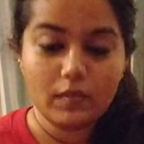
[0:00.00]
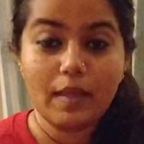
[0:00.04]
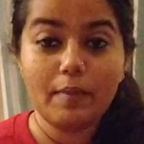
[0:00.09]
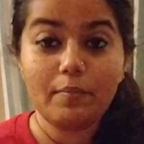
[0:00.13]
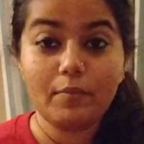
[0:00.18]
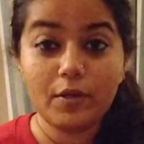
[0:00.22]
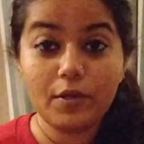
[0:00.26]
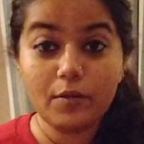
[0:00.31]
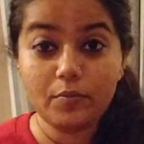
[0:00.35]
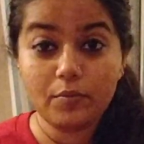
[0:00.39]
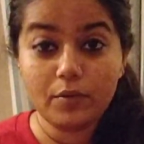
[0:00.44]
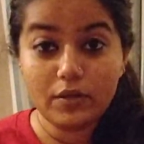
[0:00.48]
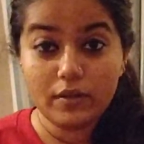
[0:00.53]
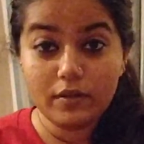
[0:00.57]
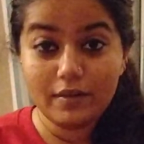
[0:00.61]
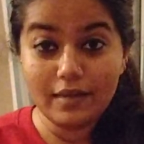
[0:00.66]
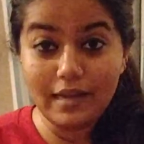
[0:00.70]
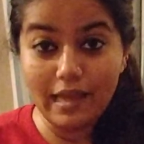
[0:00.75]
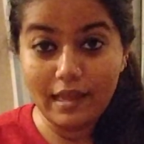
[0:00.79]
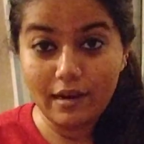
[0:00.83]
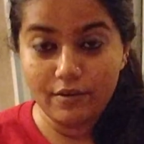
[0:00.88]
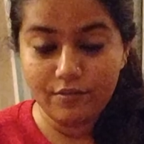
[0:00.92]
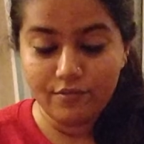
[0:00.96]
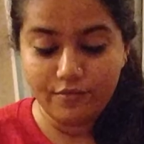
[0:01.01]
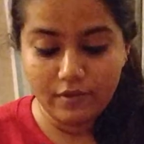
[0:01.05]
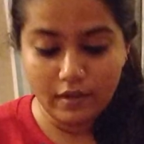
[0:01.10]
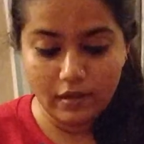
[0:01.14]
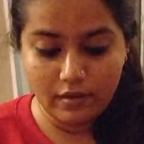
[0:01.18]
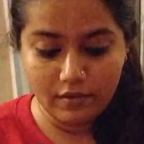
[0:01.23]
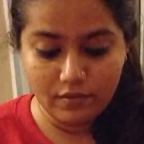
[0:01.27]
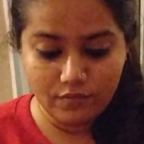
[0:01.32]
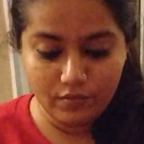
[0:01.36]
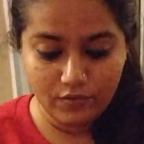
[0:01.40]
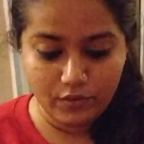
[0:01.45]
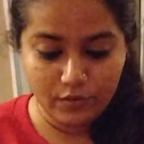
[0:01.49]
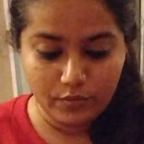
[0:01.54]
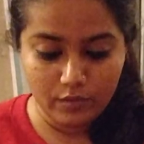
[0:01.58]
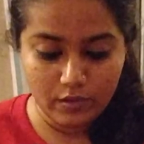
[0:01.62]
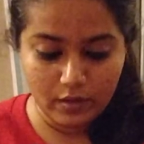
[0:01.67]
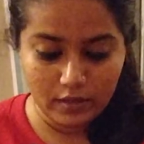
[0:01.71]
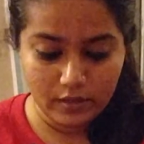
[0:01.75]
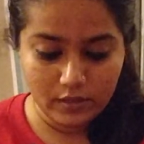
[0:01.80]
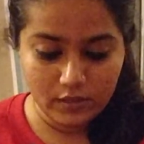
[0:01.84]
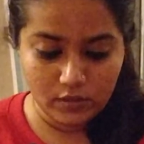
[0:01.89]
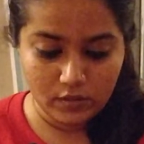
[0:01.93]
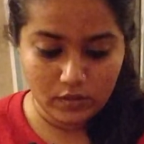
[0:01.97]
I'm going to pull a clarifier for you
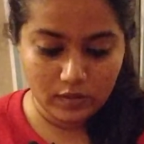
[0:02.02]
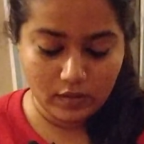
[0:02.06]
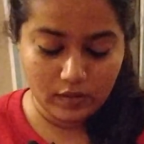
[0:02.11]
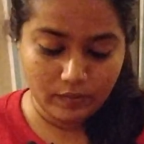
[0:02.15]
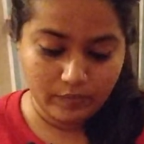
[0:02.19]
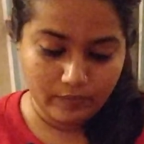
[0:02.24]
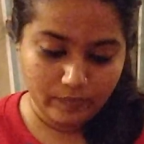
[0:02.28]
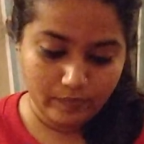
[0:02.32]
guys, okay?